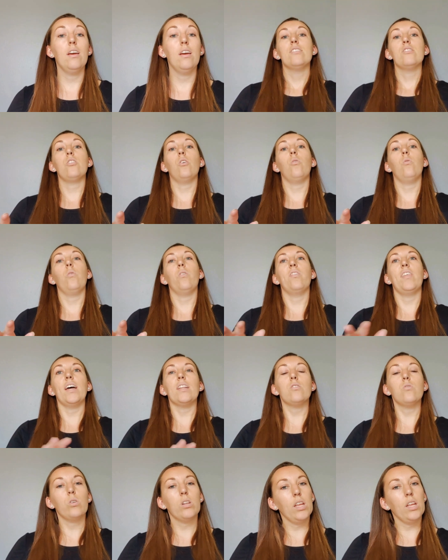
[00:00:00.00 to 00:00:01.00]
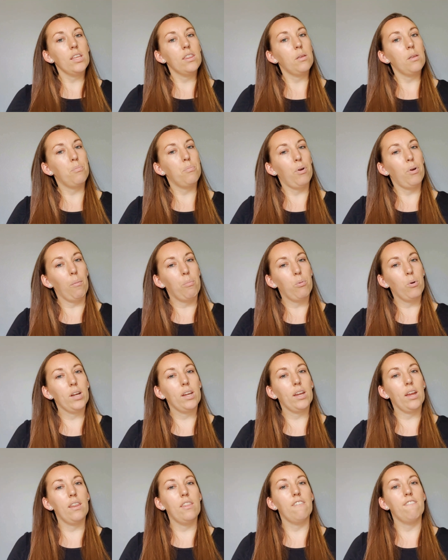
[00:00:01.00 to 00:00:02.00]
So, that's sort of like the prep
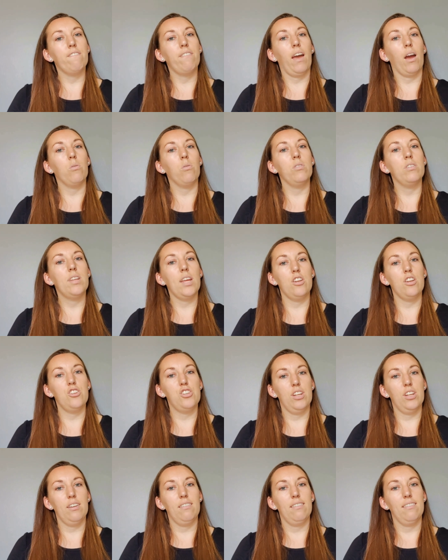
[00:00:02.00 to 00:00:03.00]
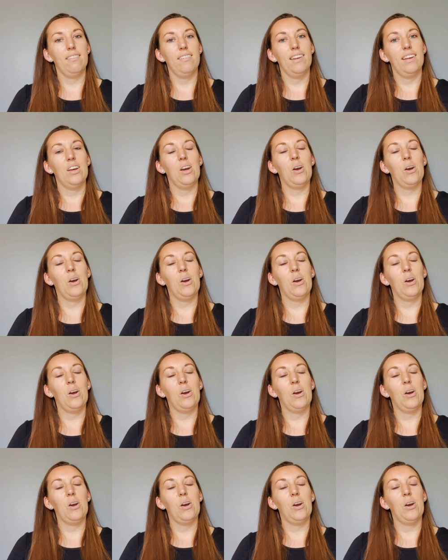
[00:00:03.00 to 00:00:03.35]
work and the foundation.